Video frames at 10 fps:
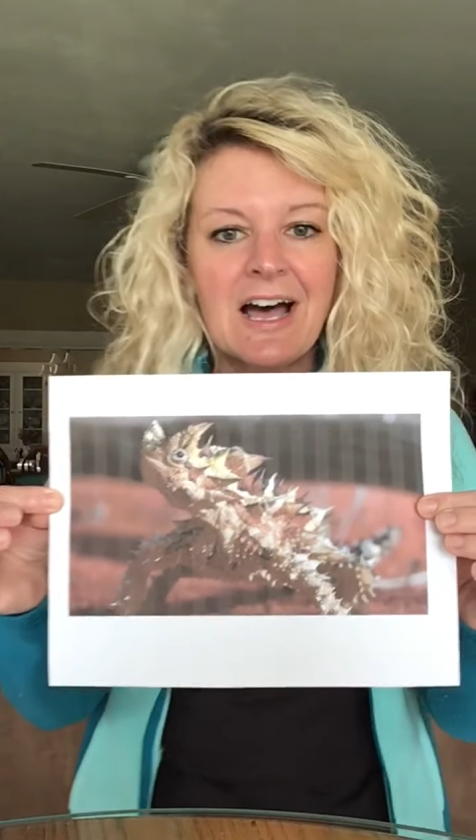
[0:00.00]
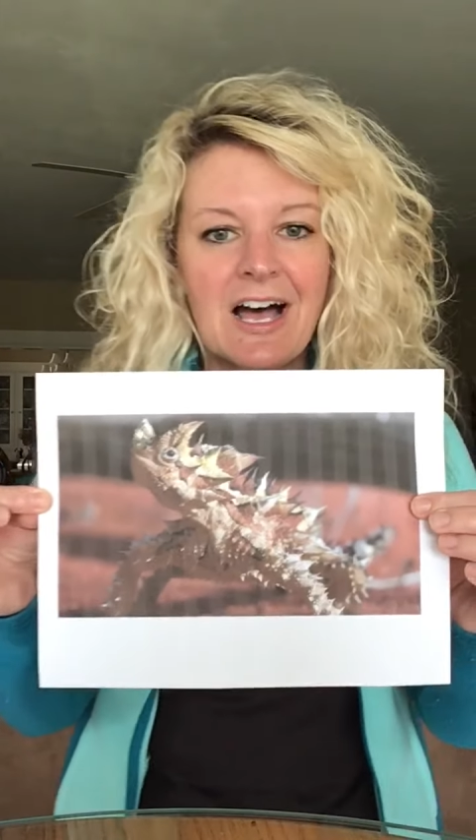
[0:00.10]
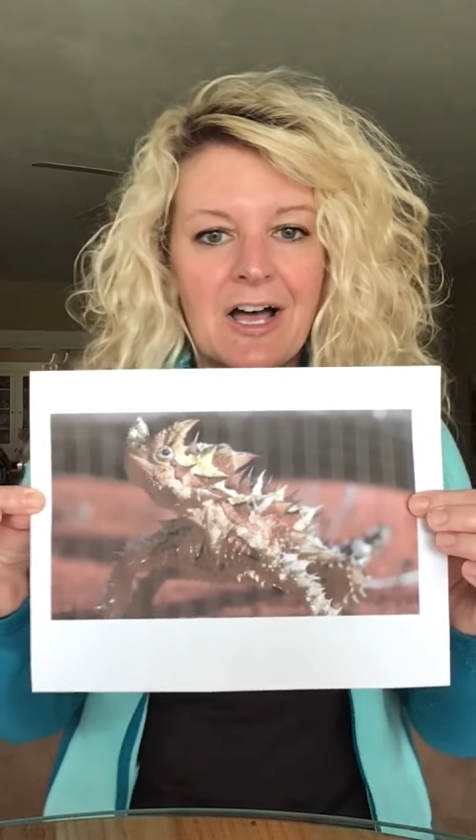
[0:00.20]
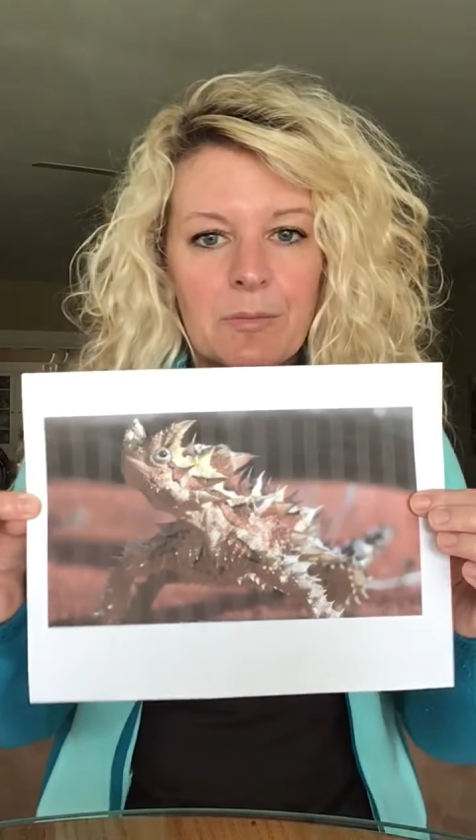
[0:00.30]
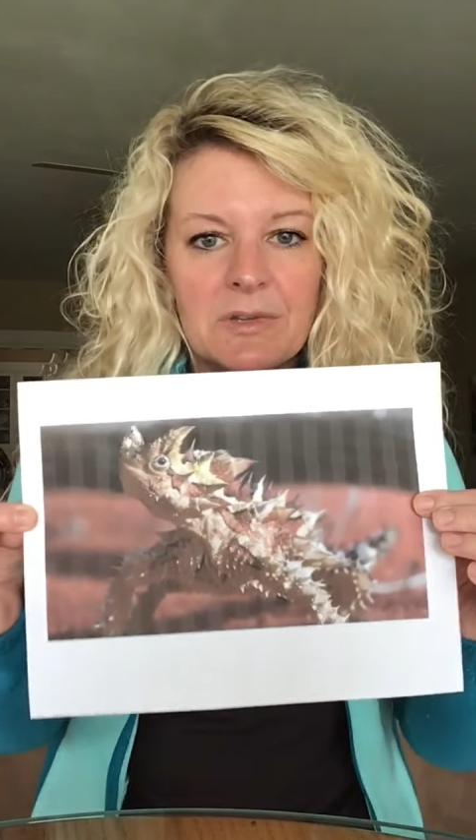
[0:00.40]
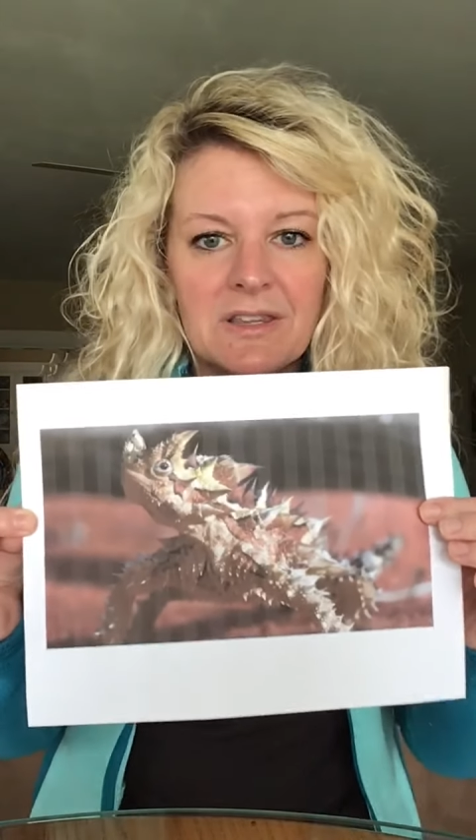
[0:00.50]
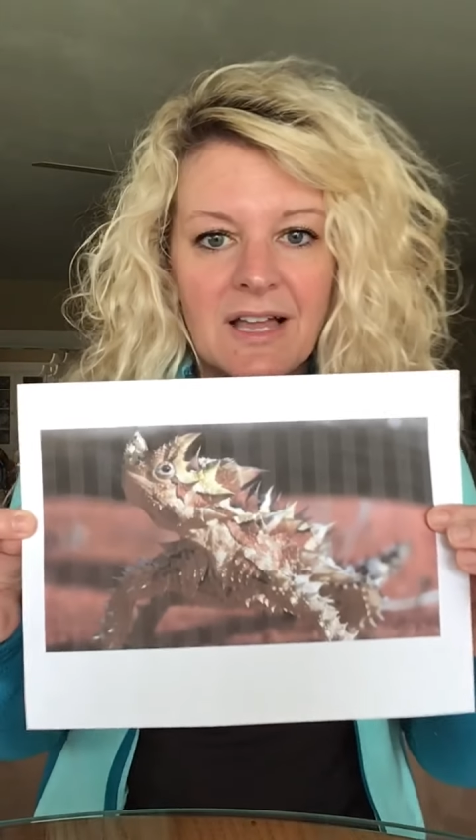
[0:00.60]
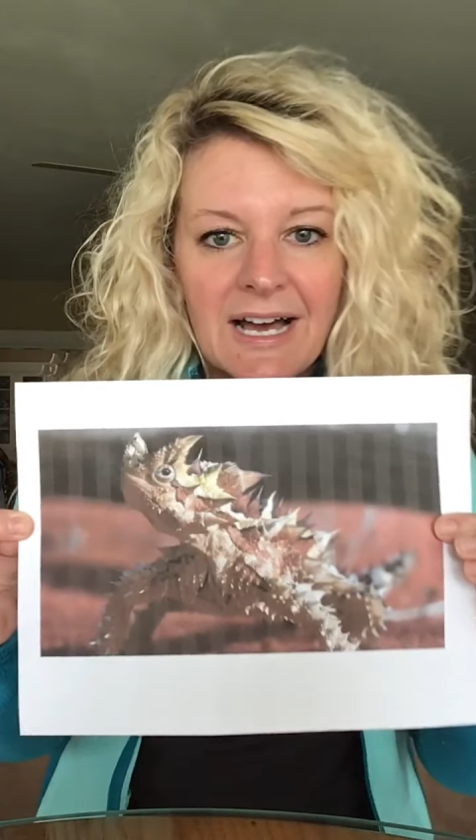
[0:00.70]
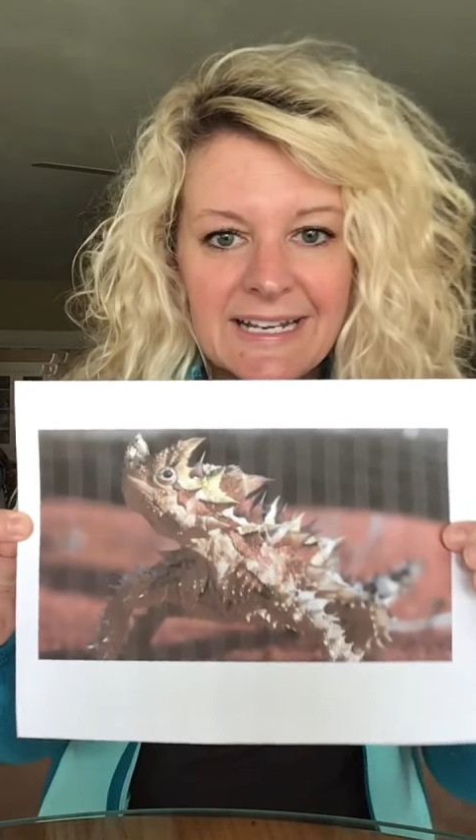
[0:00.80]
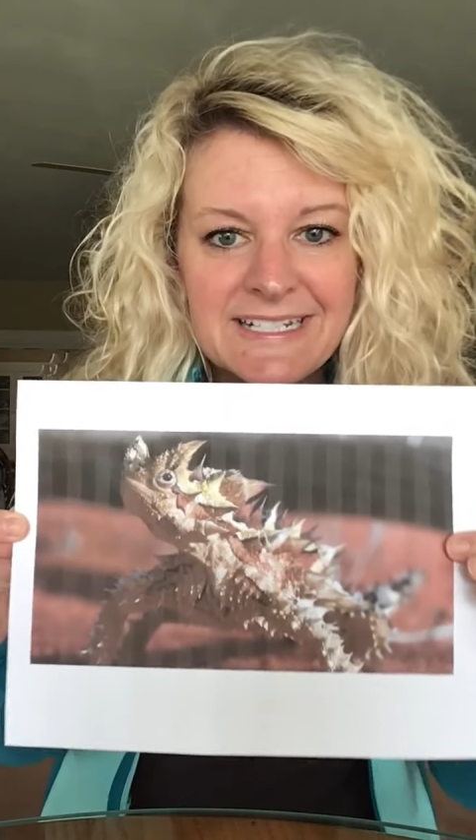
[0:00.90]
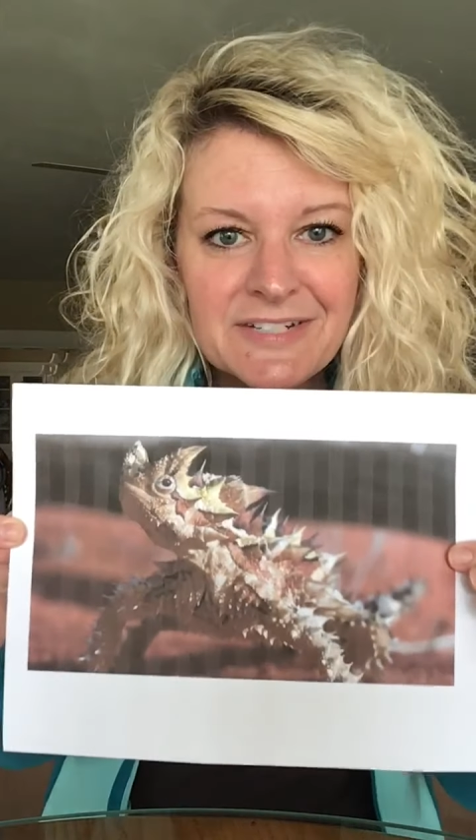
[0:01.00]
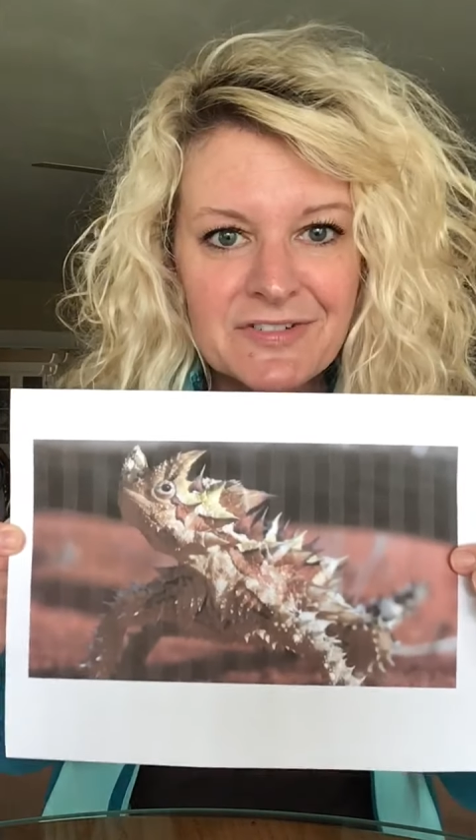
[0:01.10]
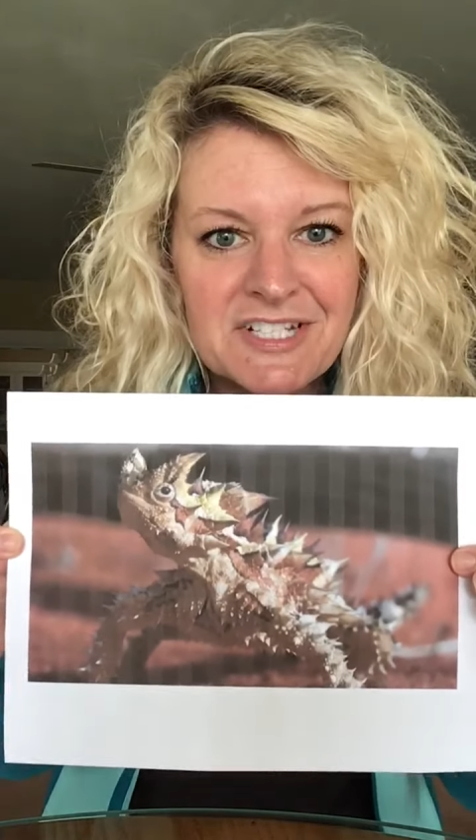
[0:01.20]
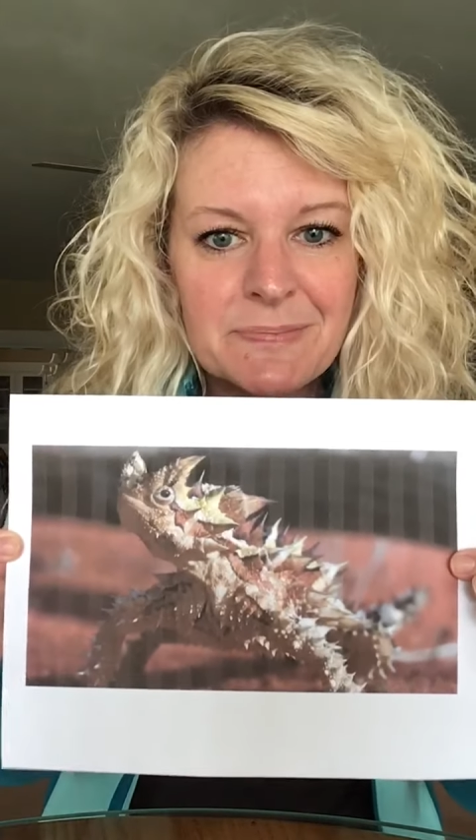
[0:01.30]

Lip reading: A lot of different